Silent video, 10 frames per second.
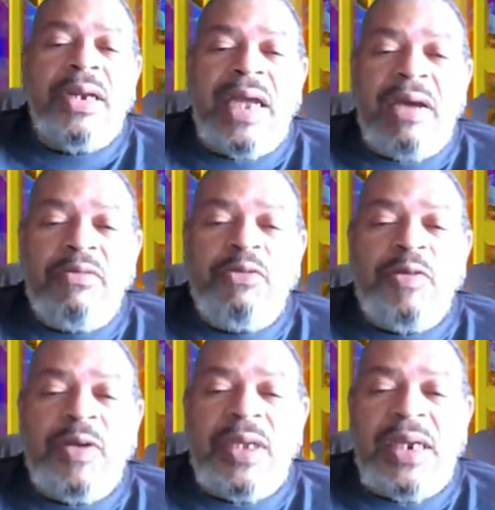and never
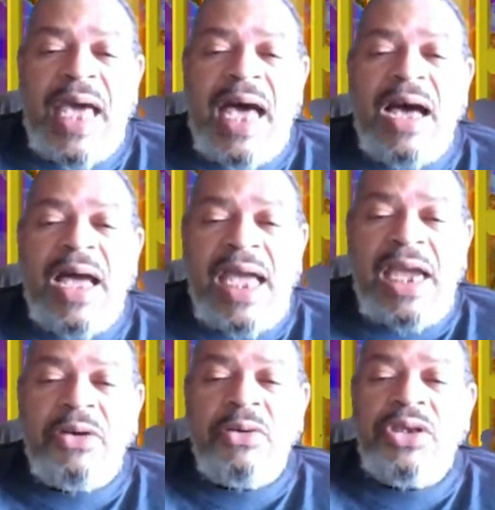forget how
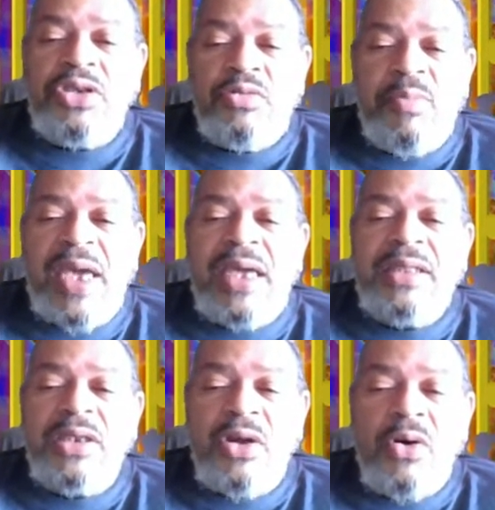angry you
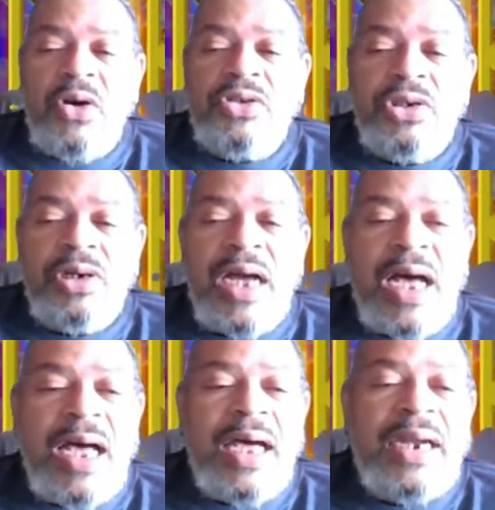made the Lord your
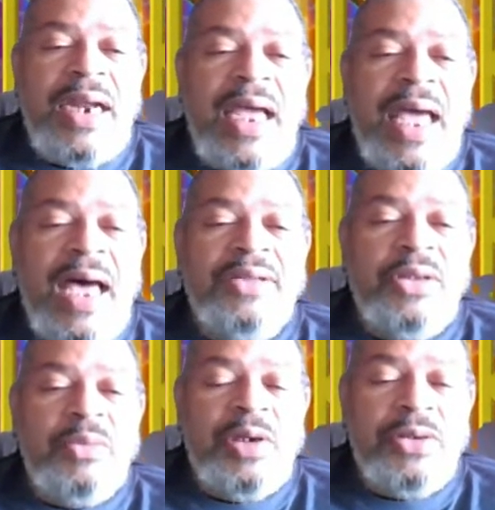God out
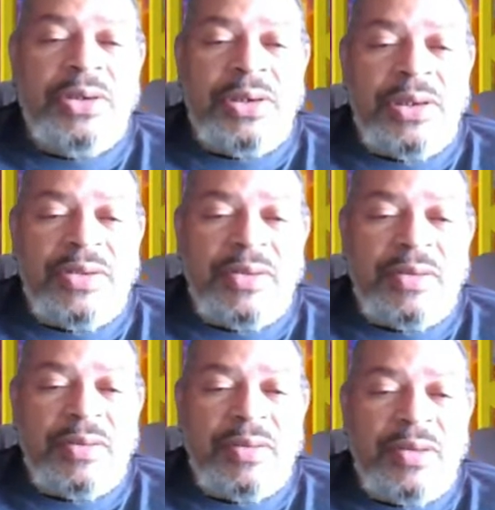in the wilderness.
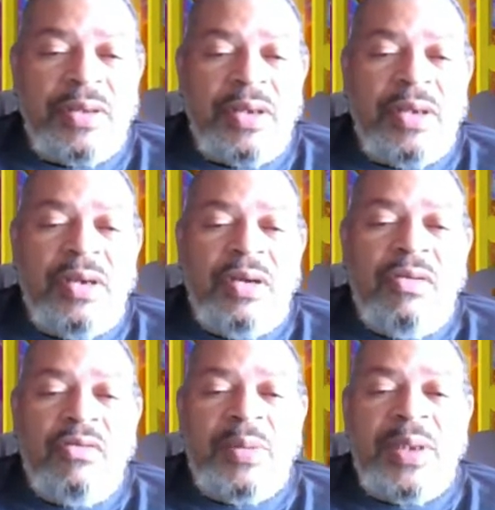
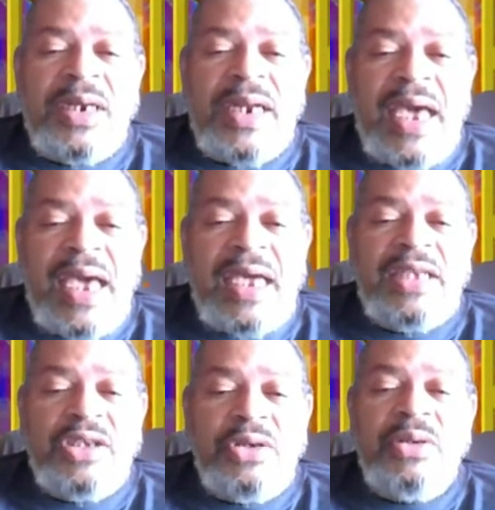From the day
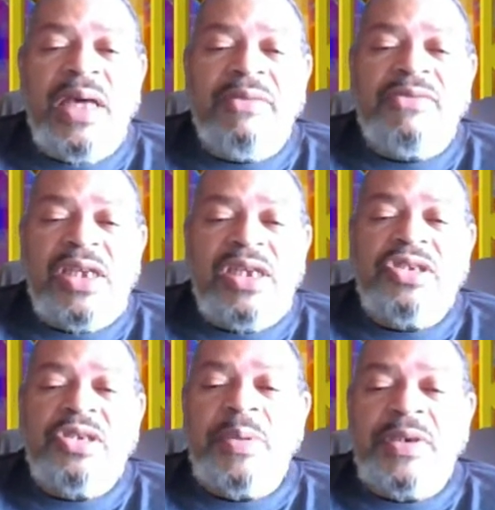you left
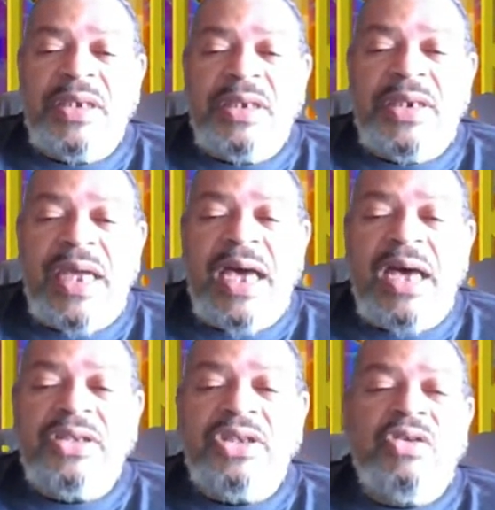Egypt until
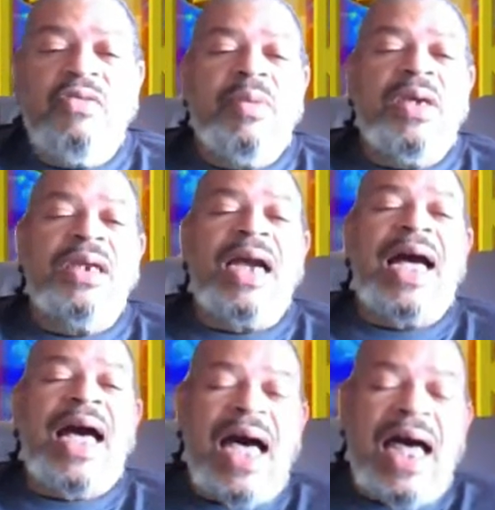now, you have been
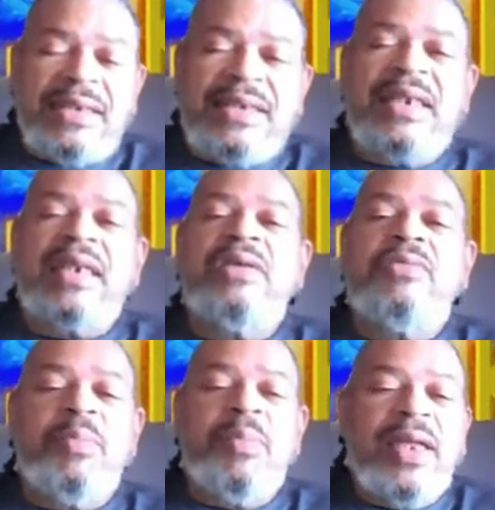constantly
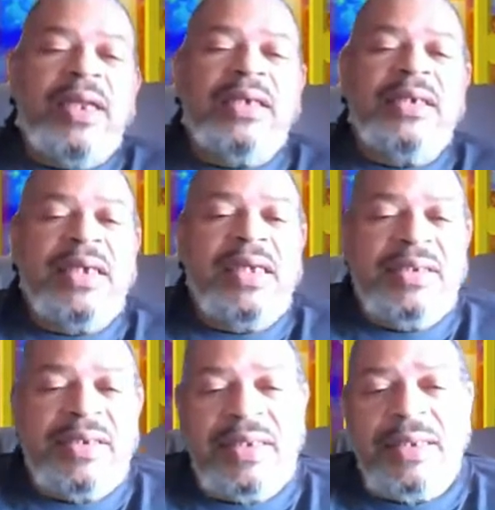rebelling
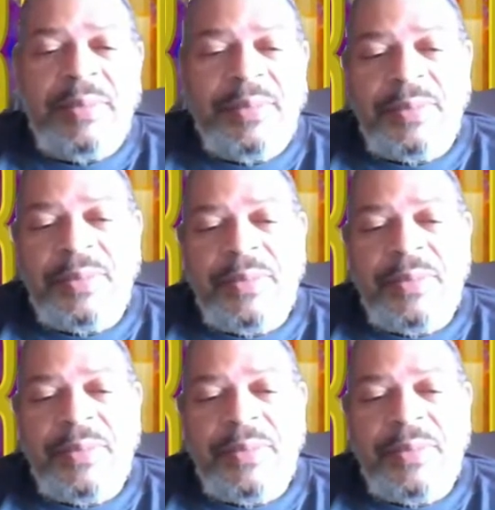against him.